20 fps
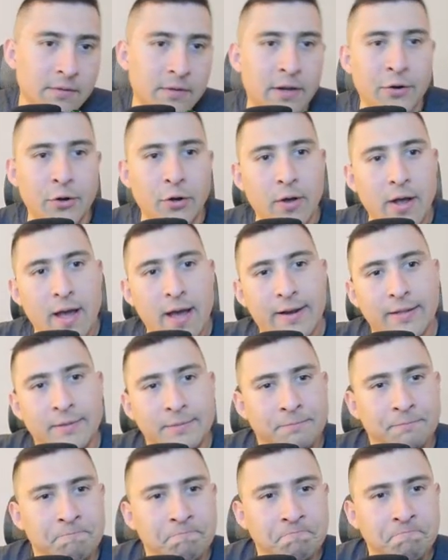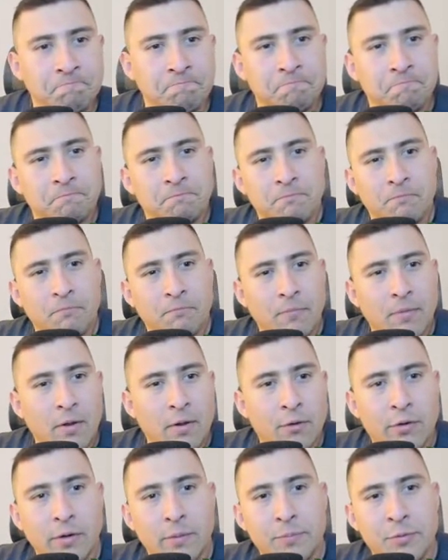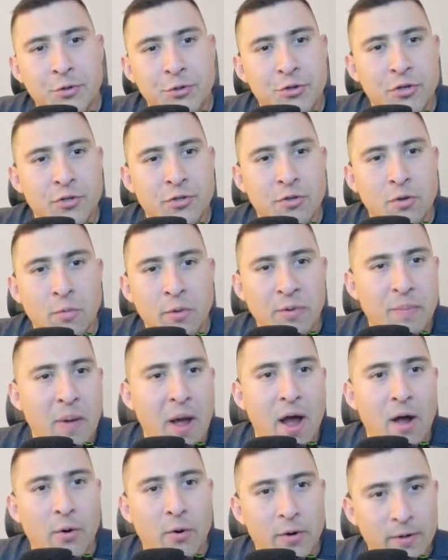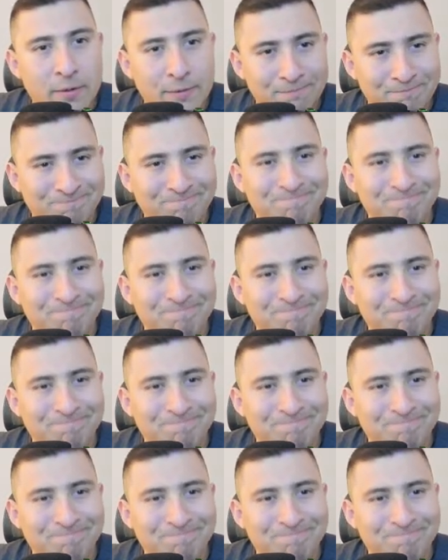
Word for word: There you go. Crypto just overpowered.